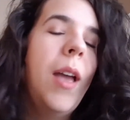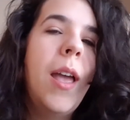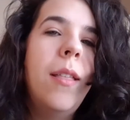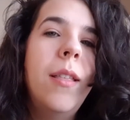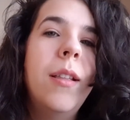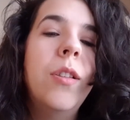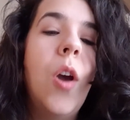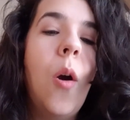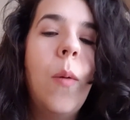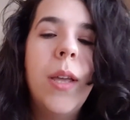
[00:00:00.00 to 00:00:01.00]
And then
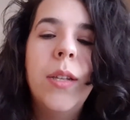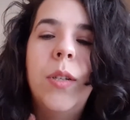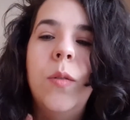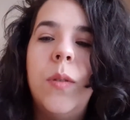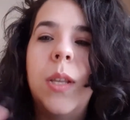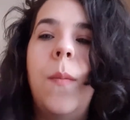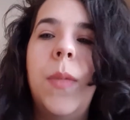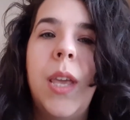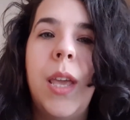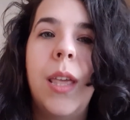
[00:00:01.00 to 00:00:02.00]
go into
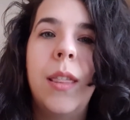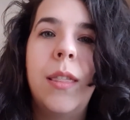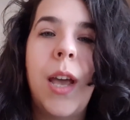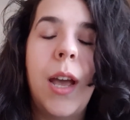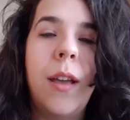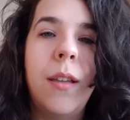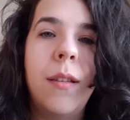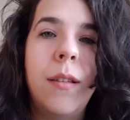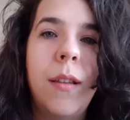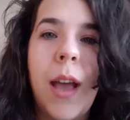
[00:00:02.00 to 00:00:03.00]
something
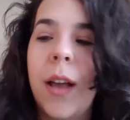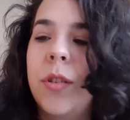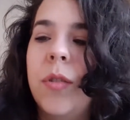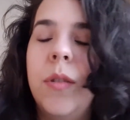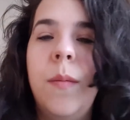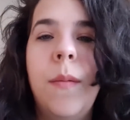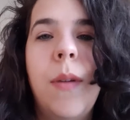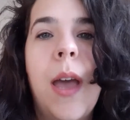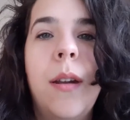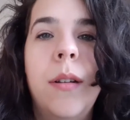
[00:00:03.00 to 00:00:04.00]
that actually
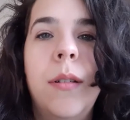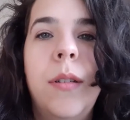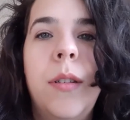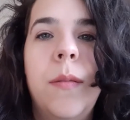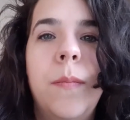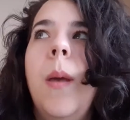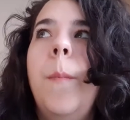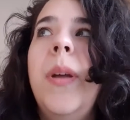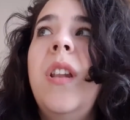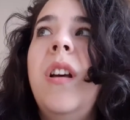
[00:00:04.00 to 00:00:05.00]
matters.
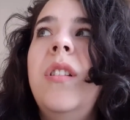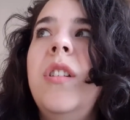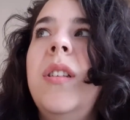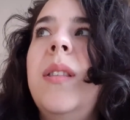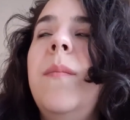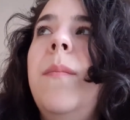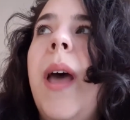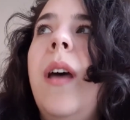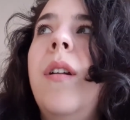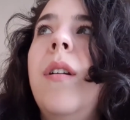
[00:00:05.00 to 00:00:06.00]
But not just the
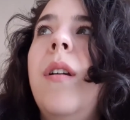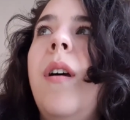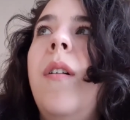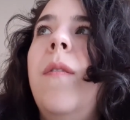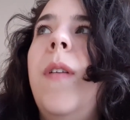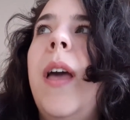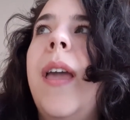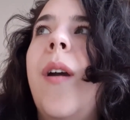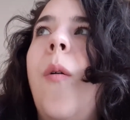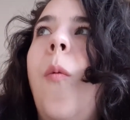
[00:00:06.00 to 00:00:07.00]
matter of
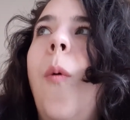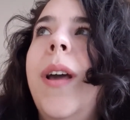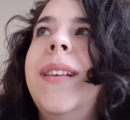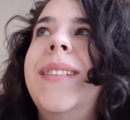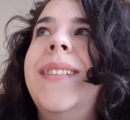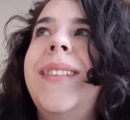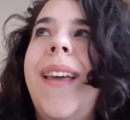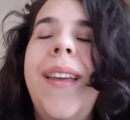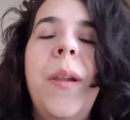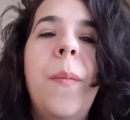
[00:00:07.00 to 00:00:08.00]
like what is
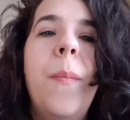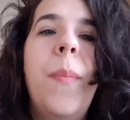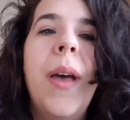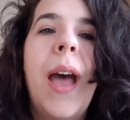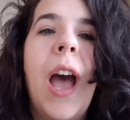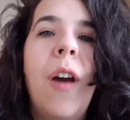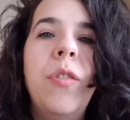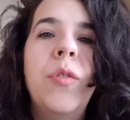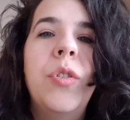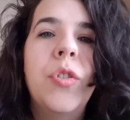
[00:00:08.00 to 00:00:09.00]
said, but how
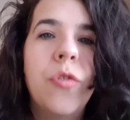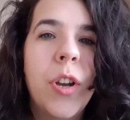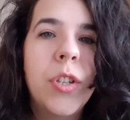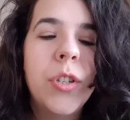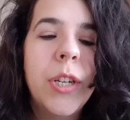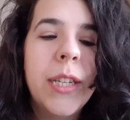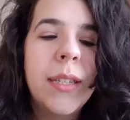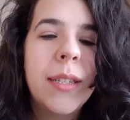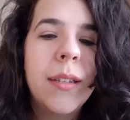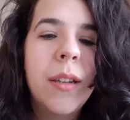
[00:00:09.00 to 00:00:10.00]
you structure
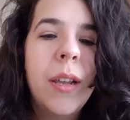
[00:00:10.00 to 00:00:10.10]
it.